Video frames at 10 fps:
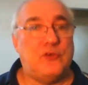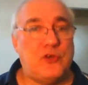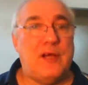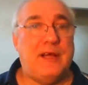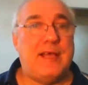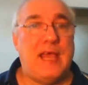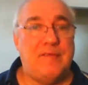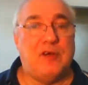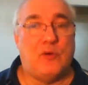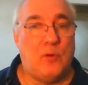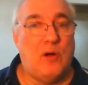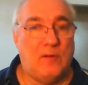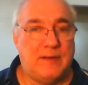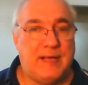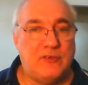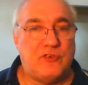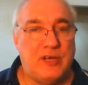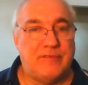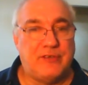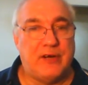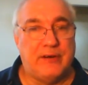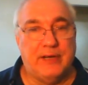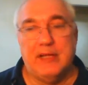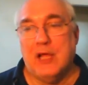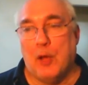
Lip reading: CHYNA gave it her all against Jeff Jarrett.